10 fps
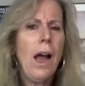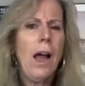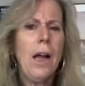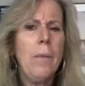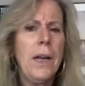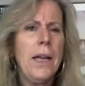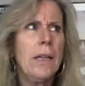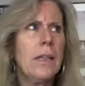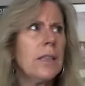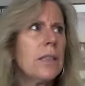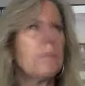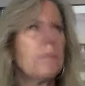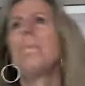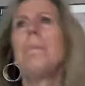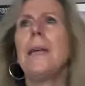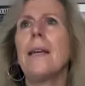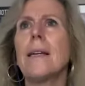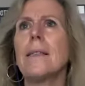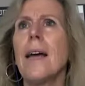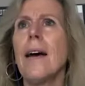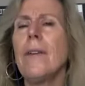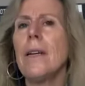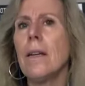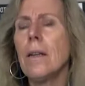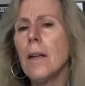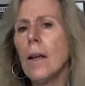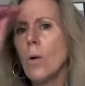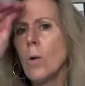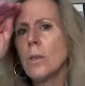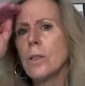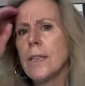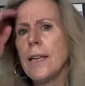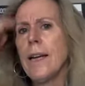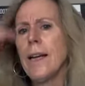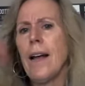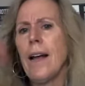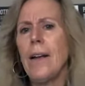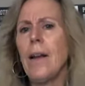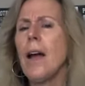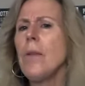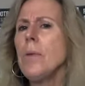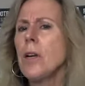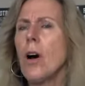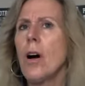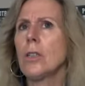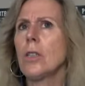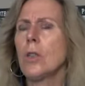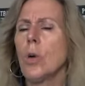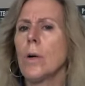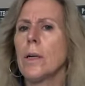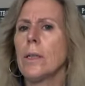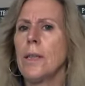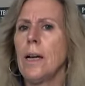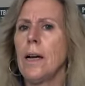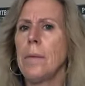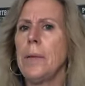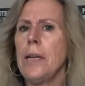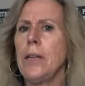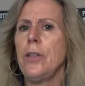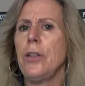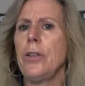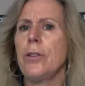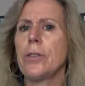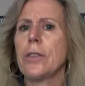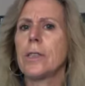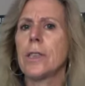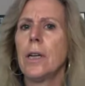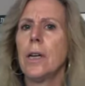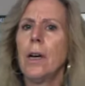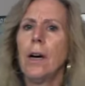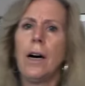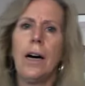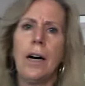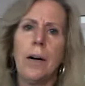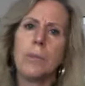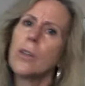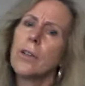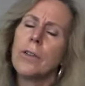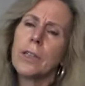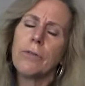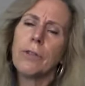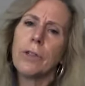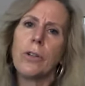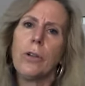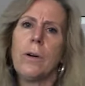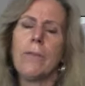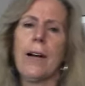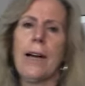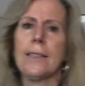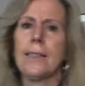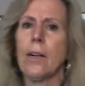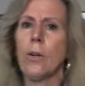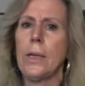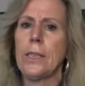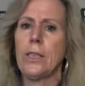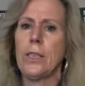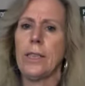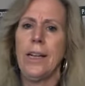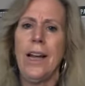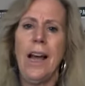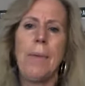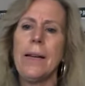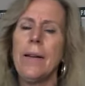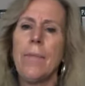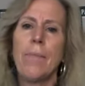I might speak as having an older kid. I recall tutorial time being used. So just for whoever asked that question, I mean,